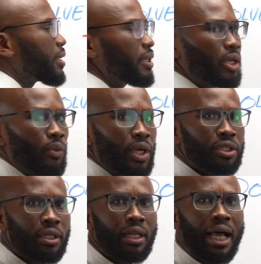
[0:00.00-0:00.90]
the
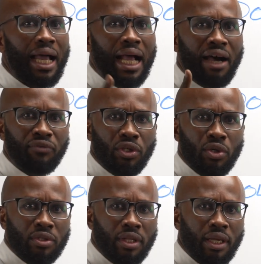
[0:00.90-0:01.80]
equation, I have to
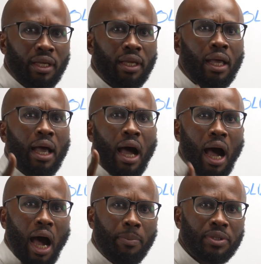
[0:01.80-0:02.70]
use the
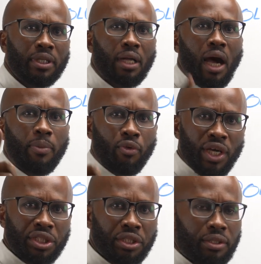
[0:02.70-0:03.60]
opposite
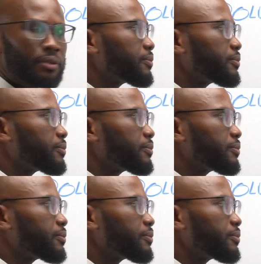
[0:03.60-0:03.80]
operation.